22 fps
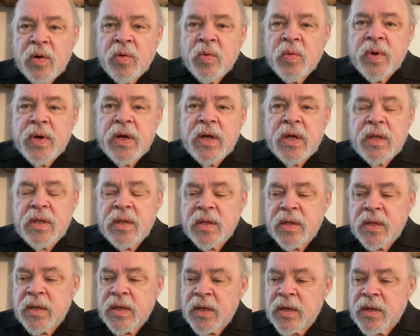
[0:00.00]
well,
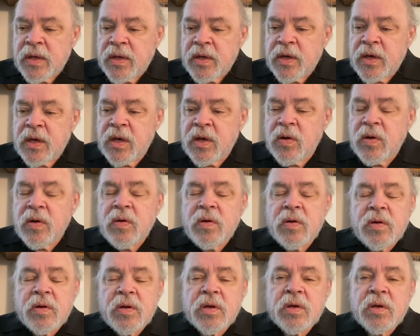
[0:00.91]
here